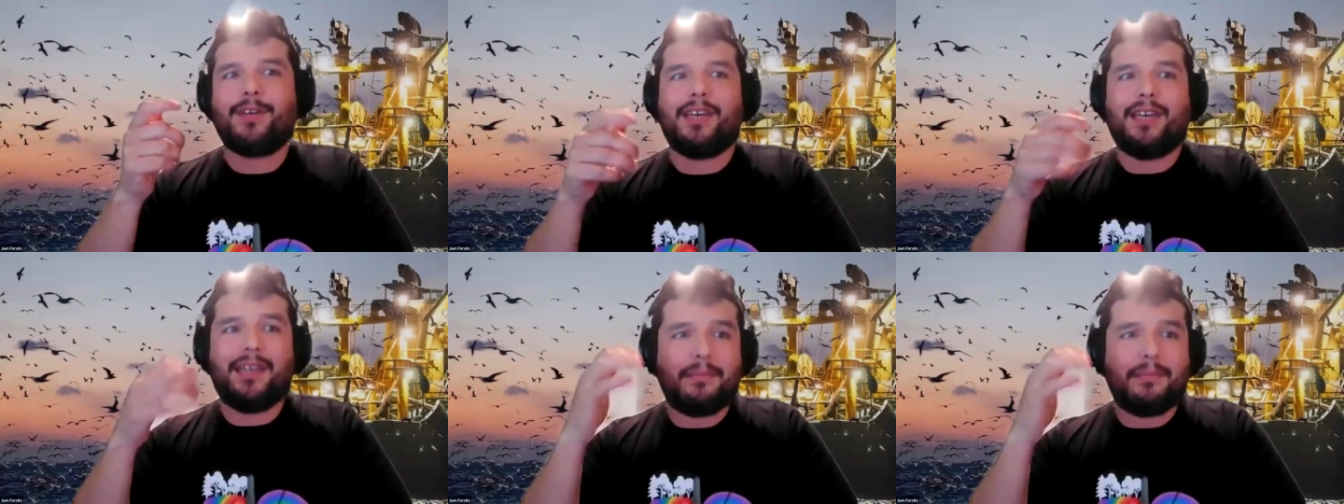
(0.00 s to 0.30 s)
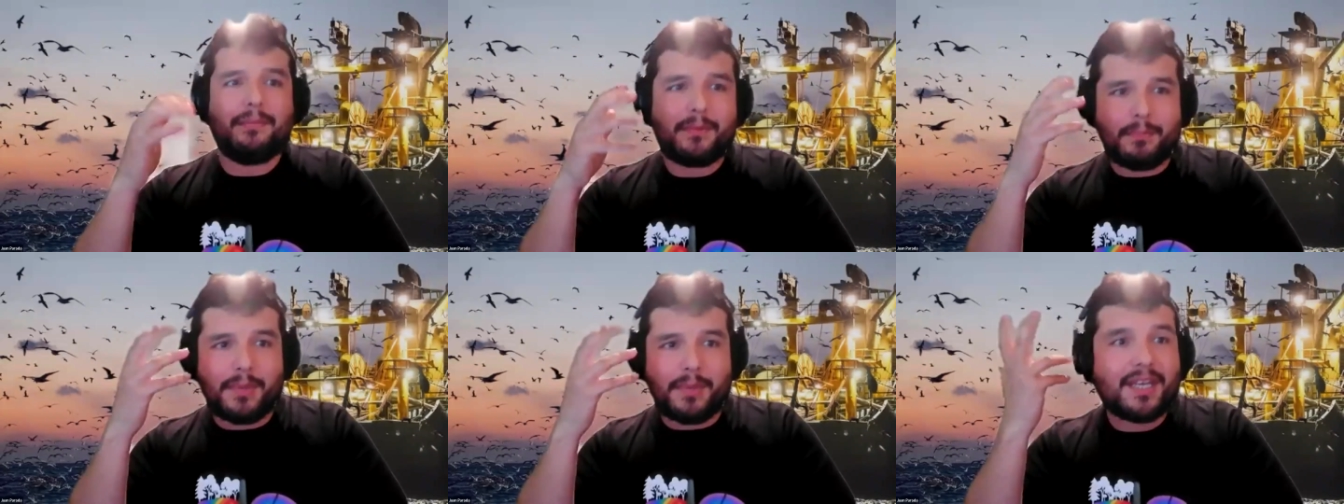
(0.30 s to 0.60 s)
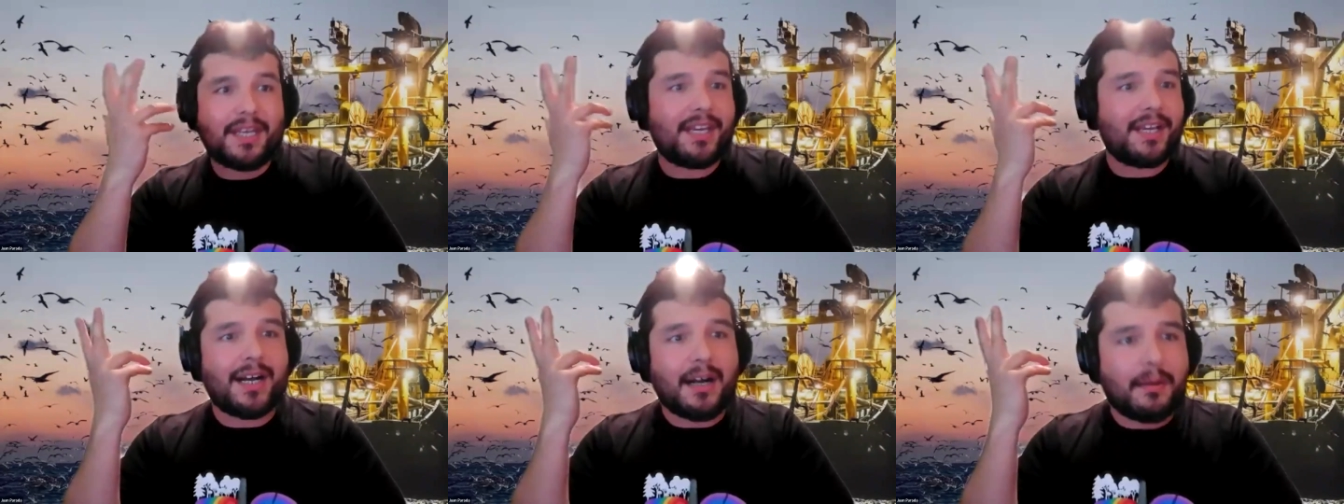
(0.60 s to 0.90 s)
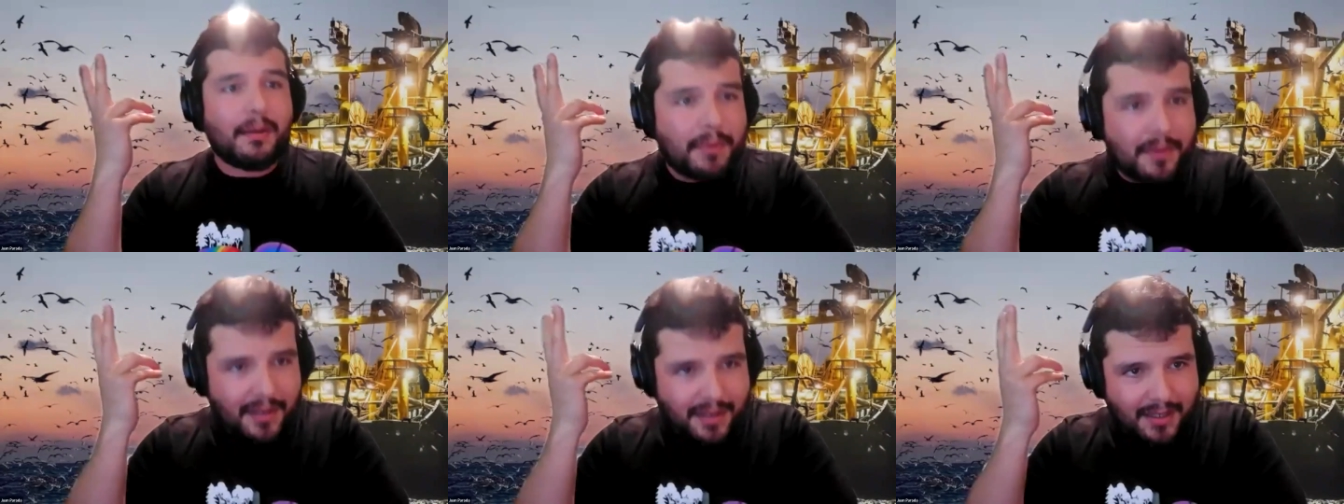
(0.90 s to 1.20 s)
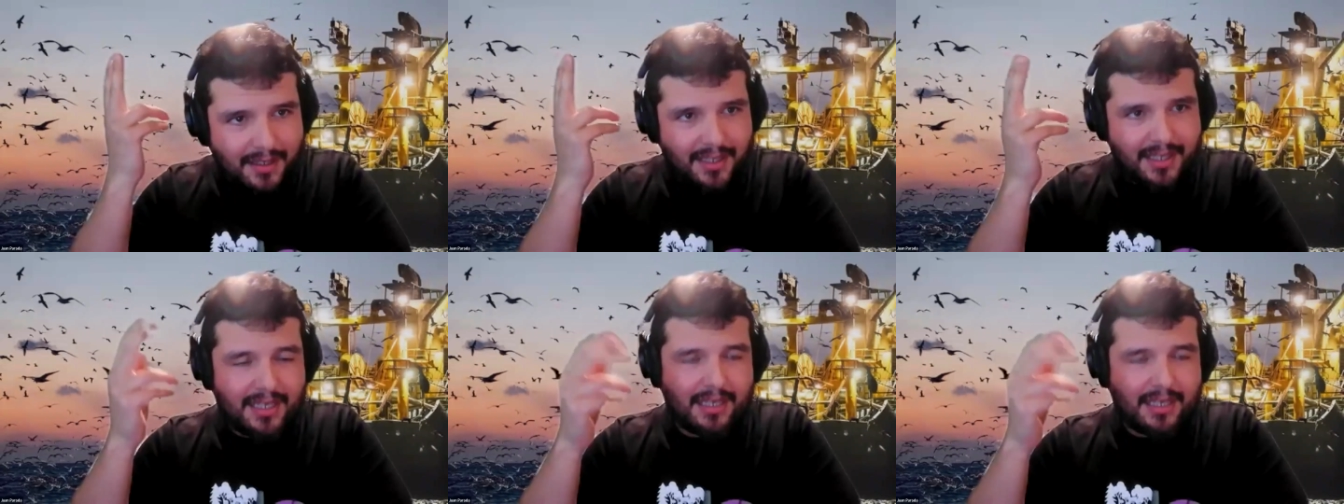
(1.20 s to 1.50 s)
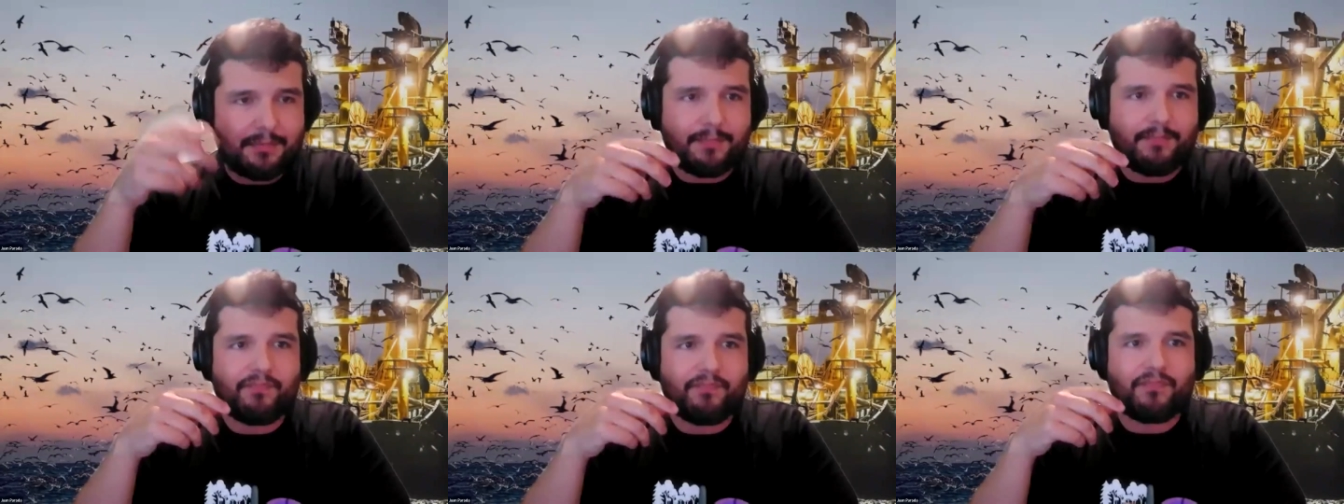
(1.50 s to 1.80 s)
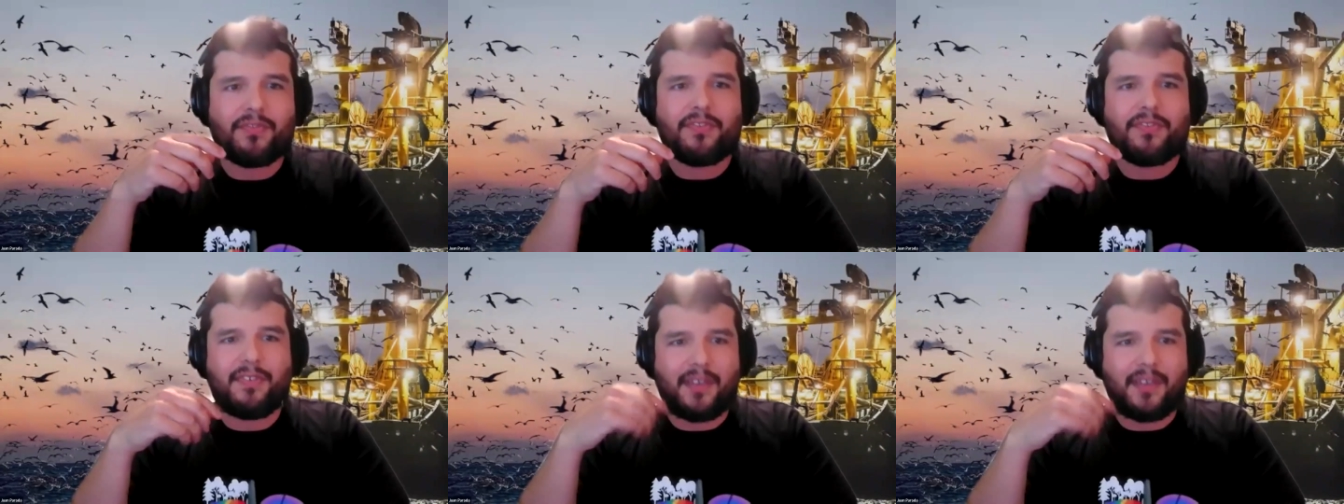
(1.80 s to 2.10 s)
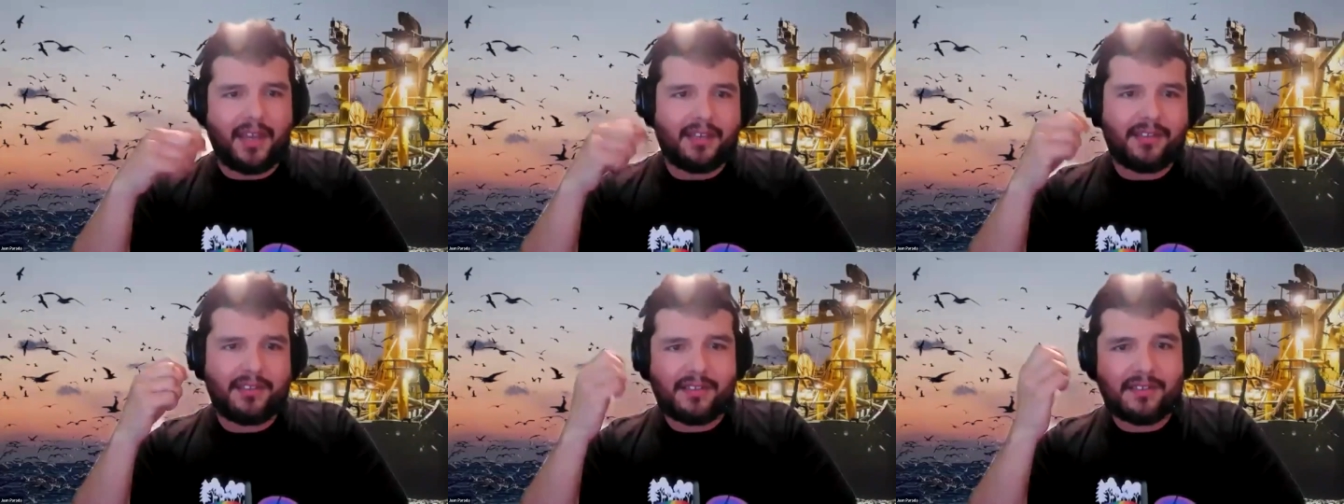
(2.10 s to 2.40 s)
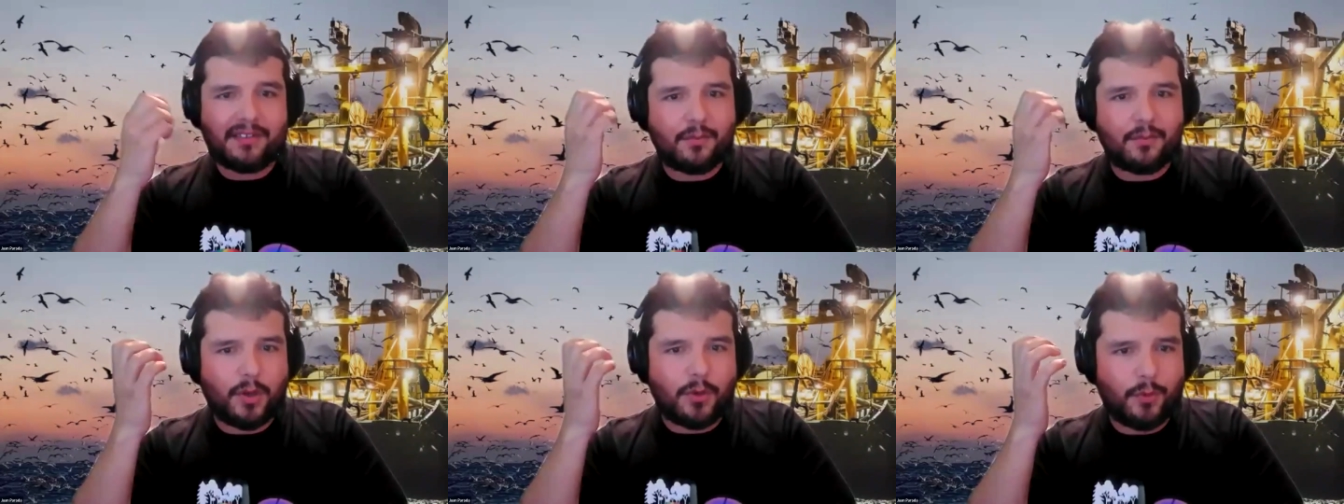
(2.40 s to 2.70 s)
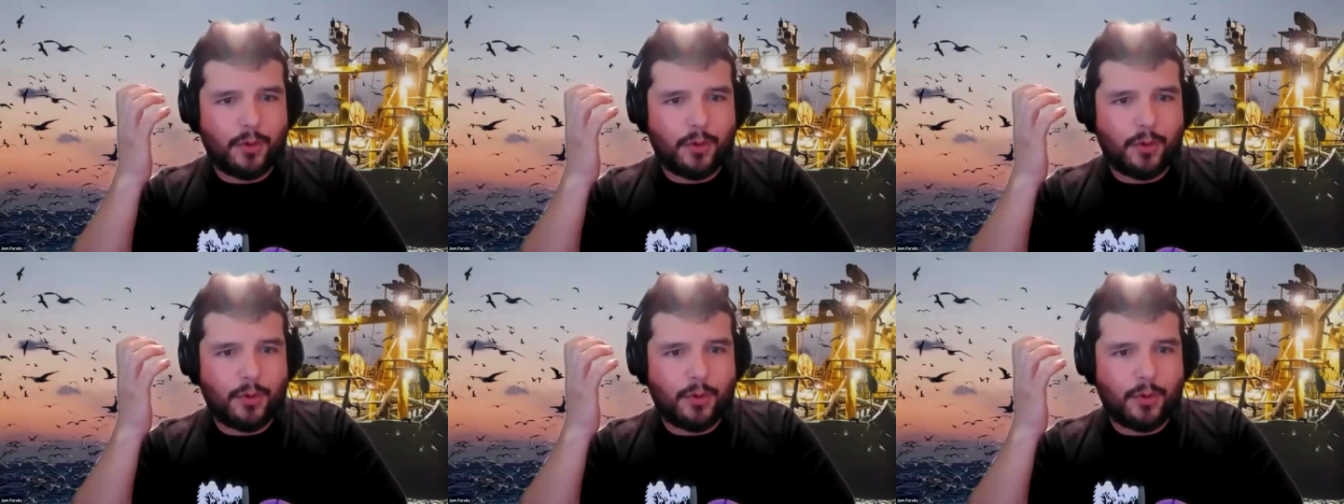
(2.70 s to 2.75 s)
keep speaking up and keep saying this is